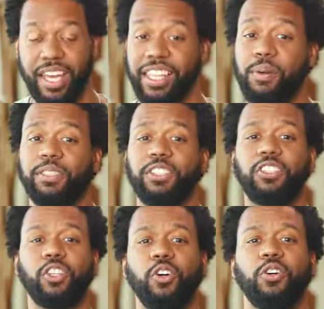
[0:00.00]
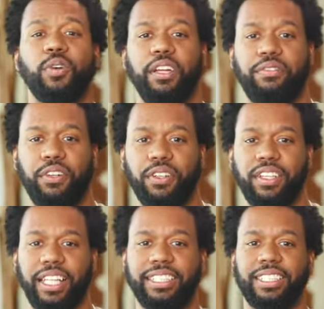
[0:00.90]
They were so grateful
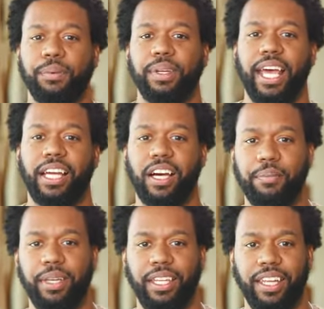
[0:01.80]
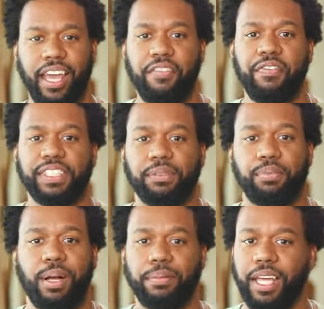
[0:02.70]
that someone had come in and fixed a
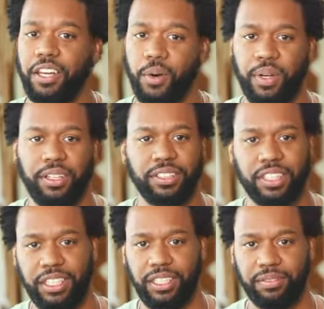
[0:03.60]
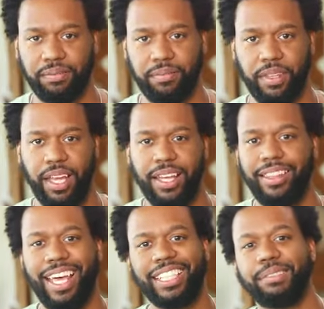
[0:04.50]
problem that no one else could.
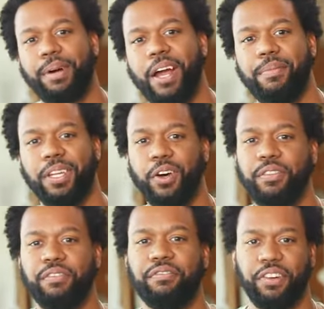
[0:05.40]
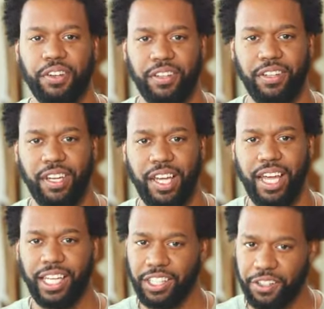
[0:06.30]
That inspired me to go even further
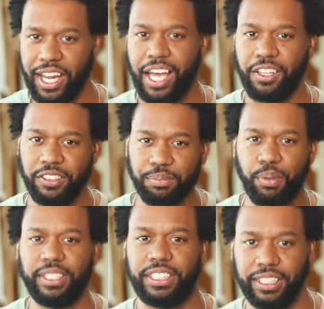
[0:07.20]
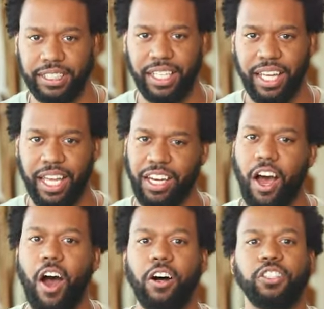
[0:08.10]
and learn how to use spreadsheets in
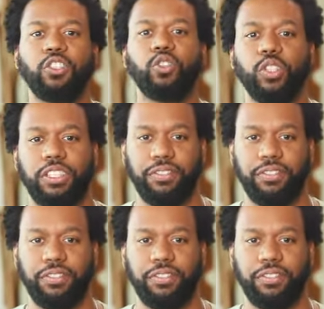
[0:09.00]
all sorts of